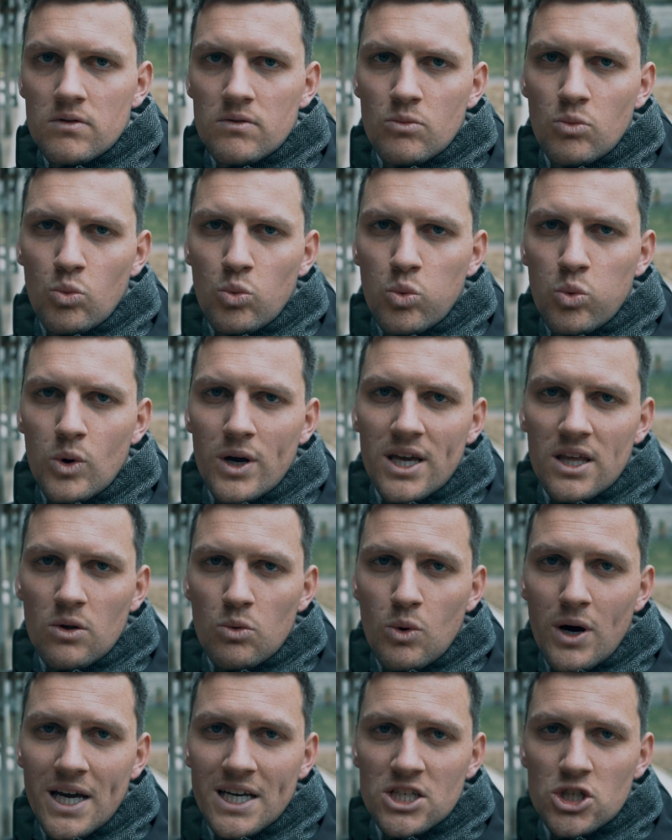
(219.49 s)
where the
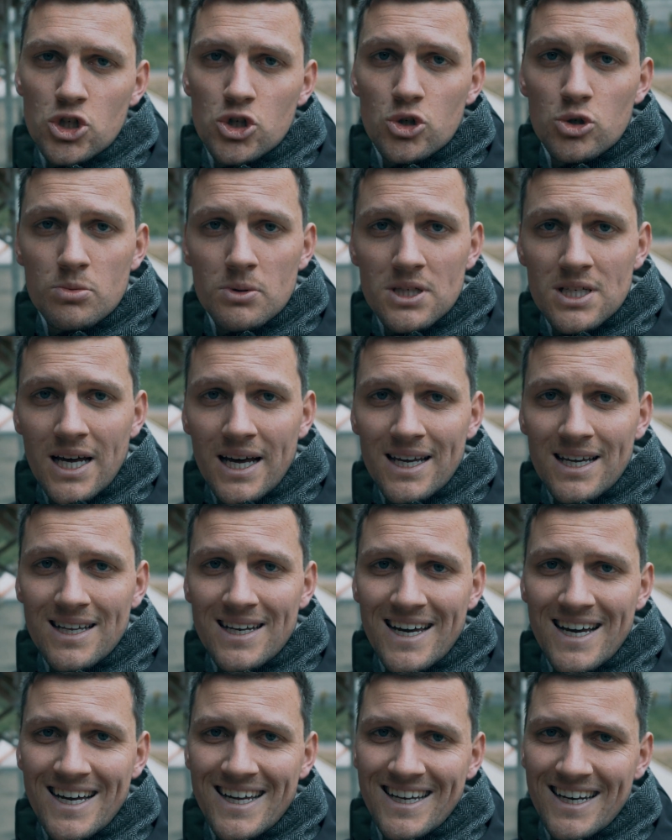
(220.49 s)
weight should be taken
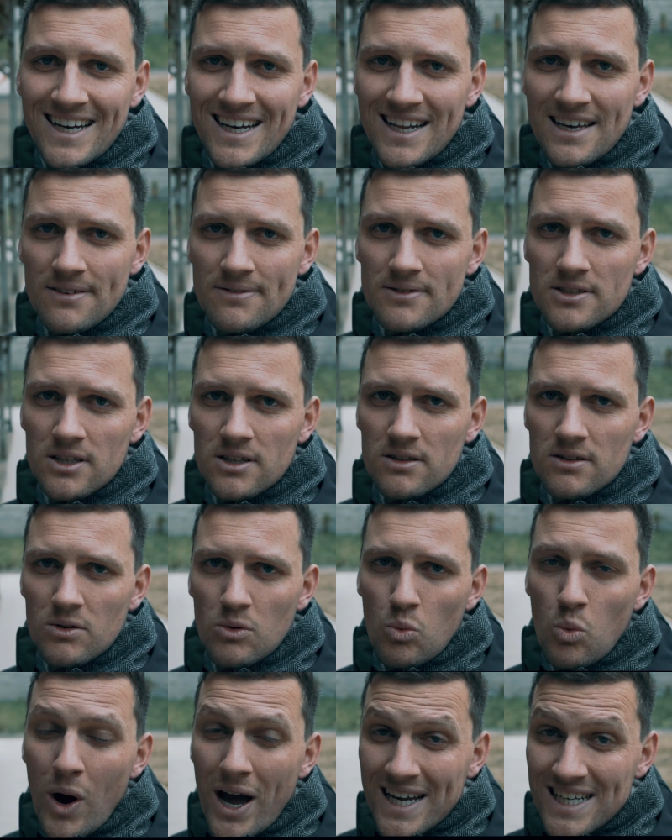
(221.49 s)
out and left
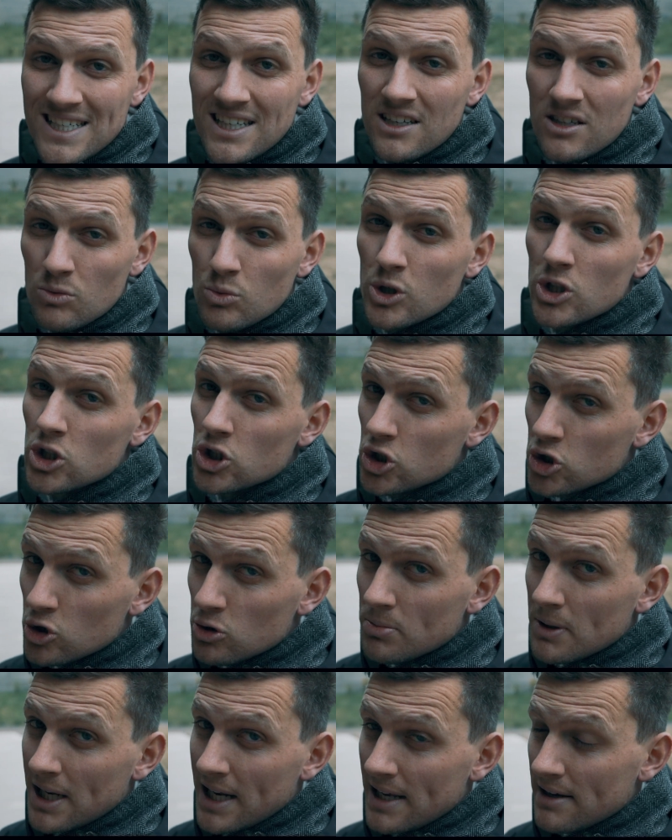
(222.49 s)
weight in where it
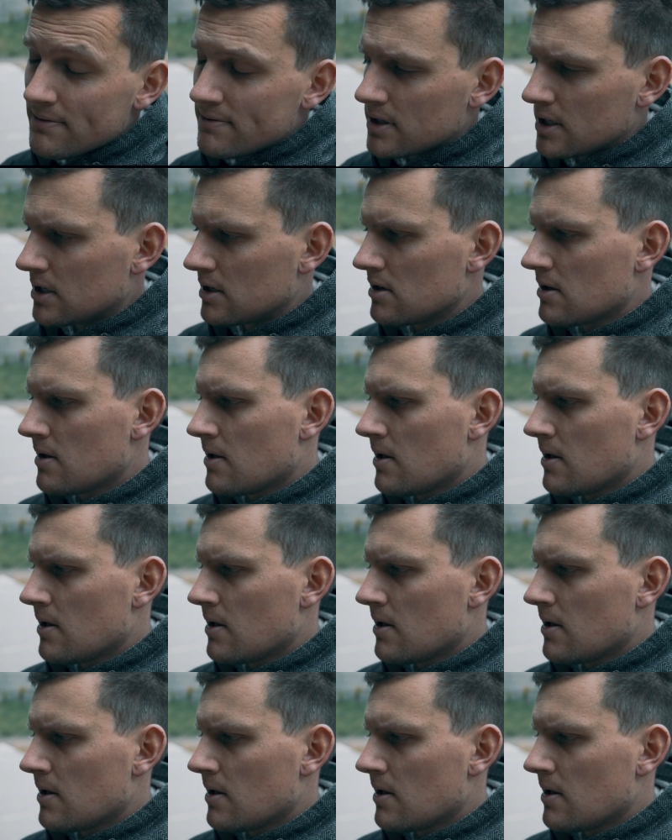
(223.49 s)
should be left in.